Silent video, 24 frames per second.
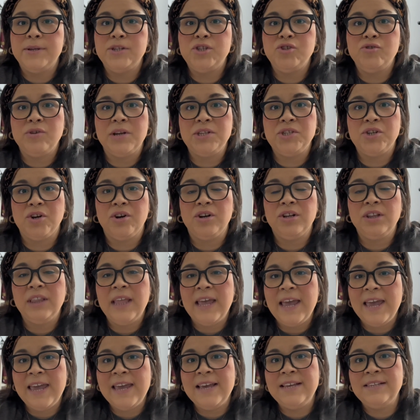stretch our
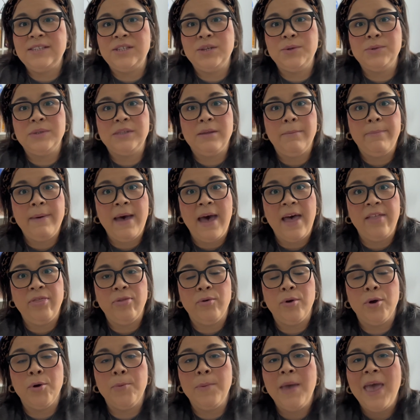legs, use the
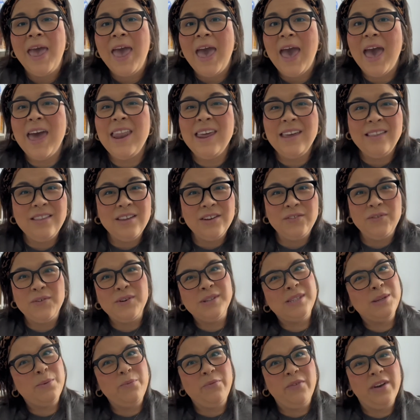bathroom, and I looked
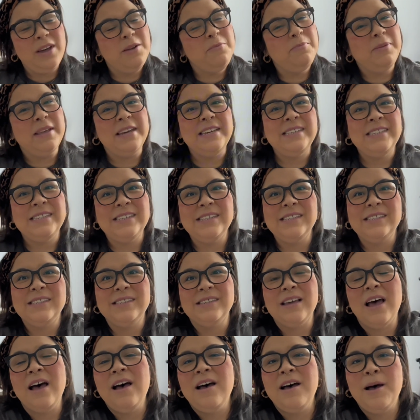for some fun
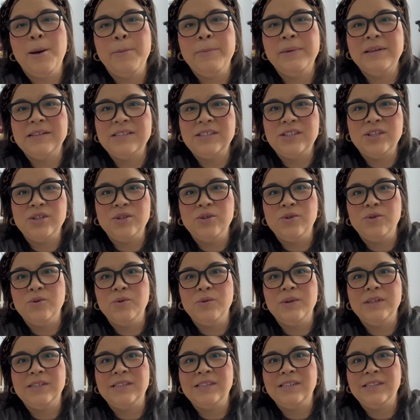places
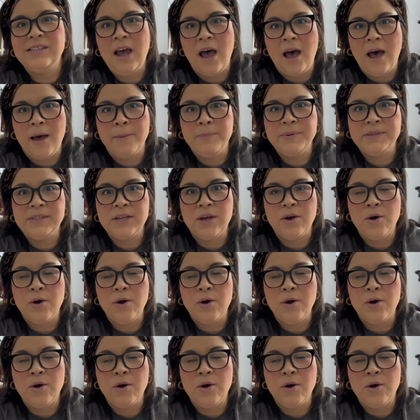to stop.